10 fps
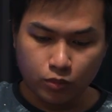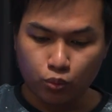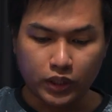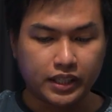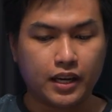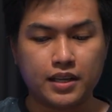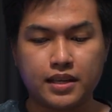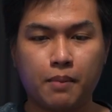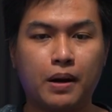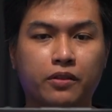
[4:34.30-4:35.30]
what can I
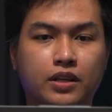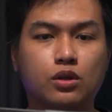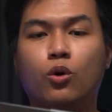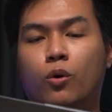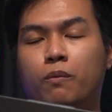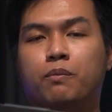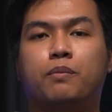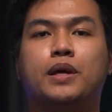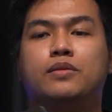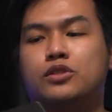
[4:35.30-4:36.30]
say about this? Oh,
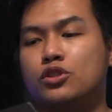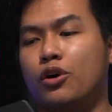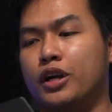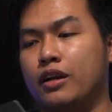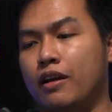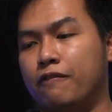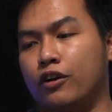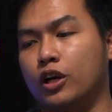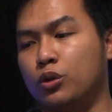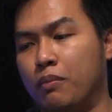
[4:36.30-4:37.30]
sorry, I
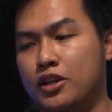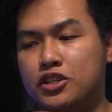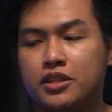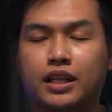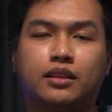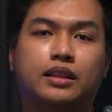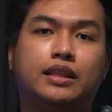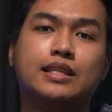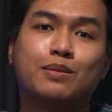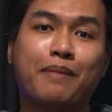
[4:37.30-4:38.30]
forgot to mention that
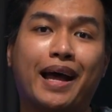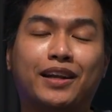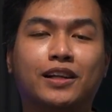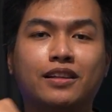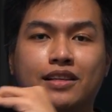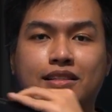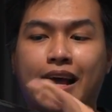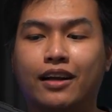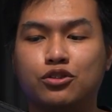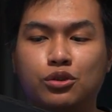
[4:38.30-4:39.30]
this panel is
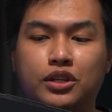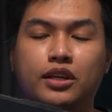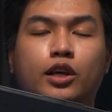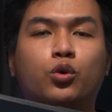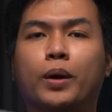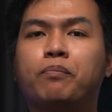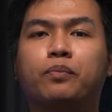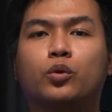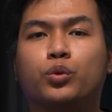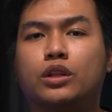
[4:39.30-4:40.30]
actually equipped
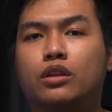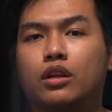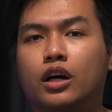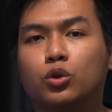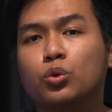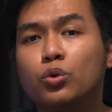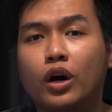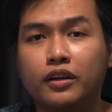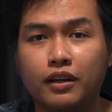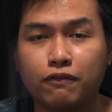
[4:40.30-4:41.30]
with a
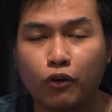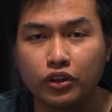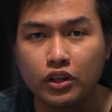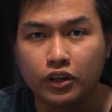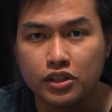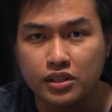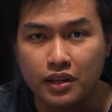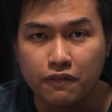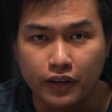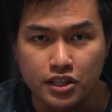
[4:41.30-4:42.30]
240Hz
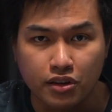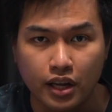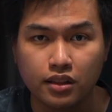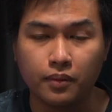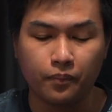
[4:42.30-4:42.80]
refresh rate